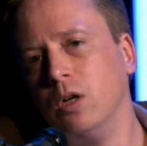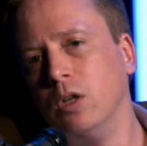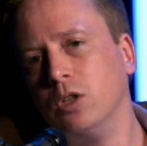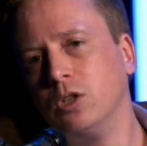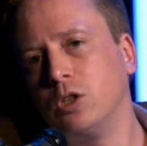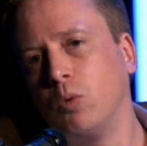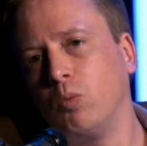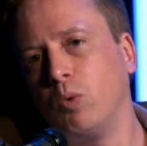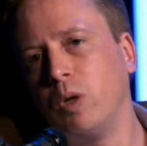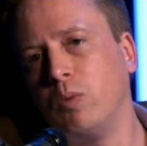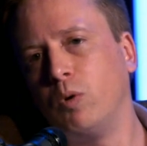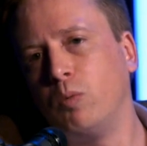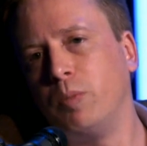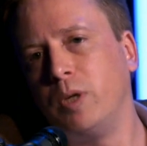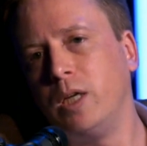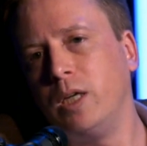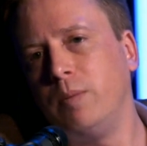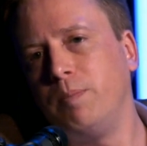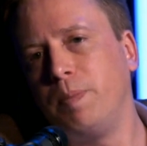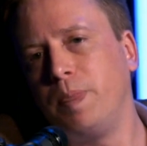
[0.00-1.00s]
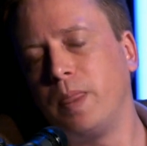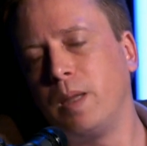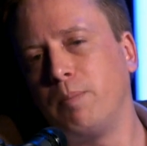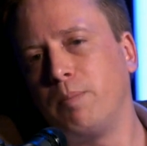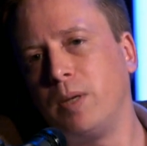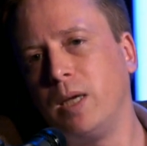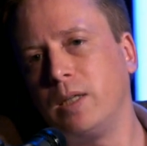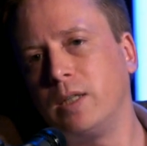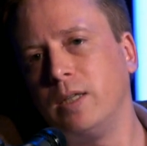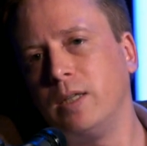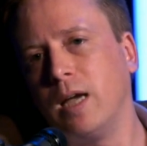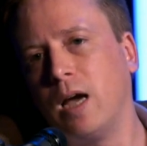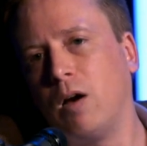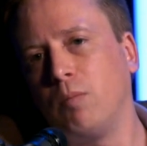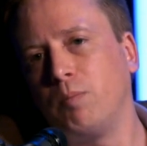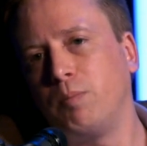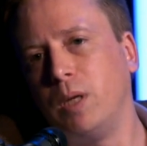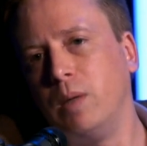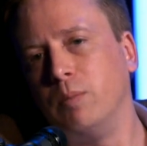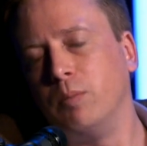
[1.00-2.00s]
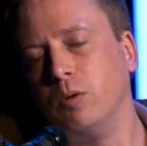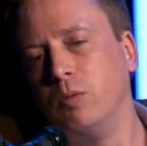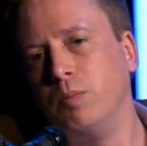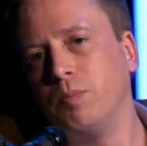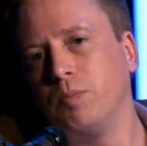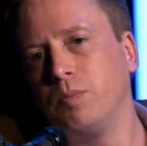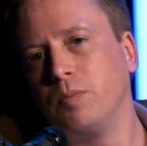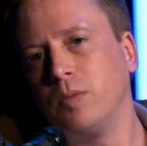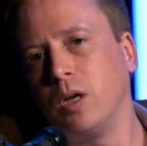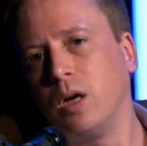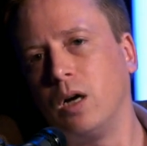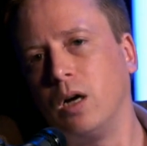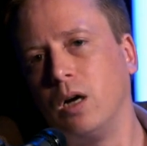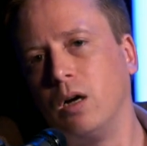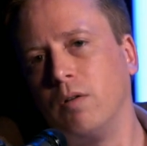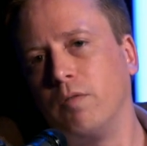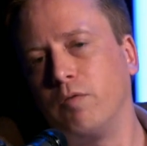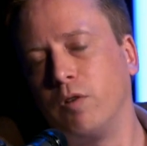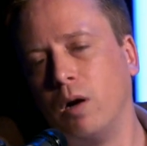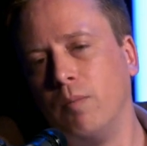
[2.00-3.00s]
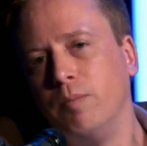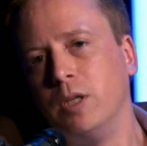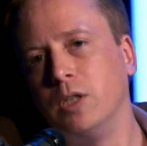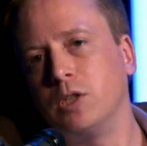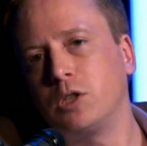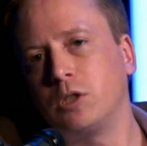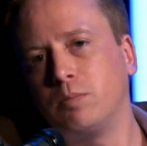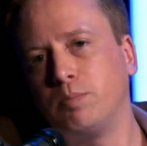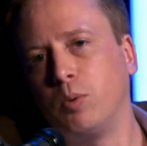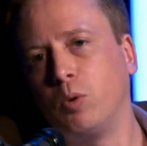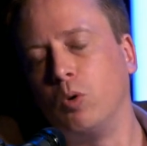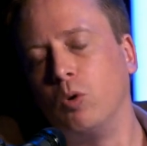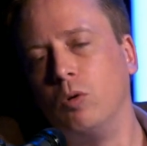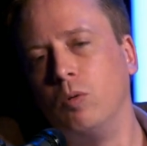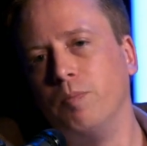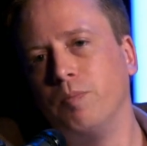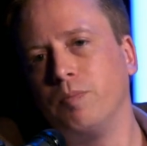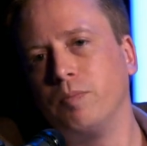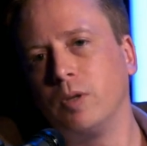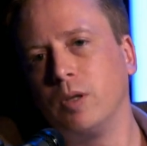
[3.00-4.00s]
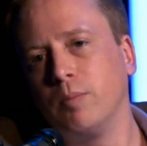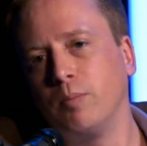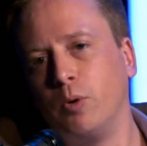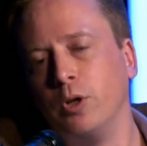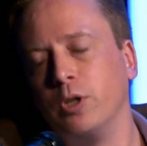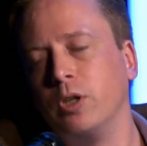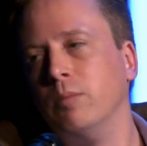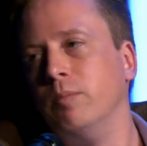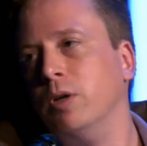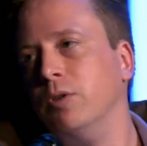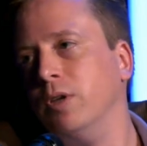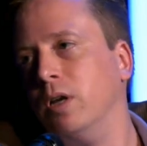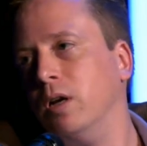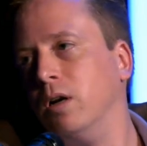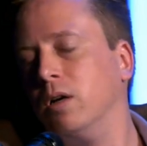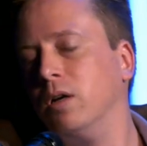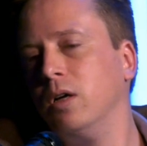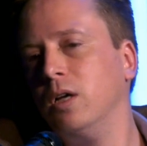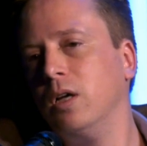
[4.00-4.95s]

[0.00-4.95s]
So we will be picking out people from this pool, putting them in there.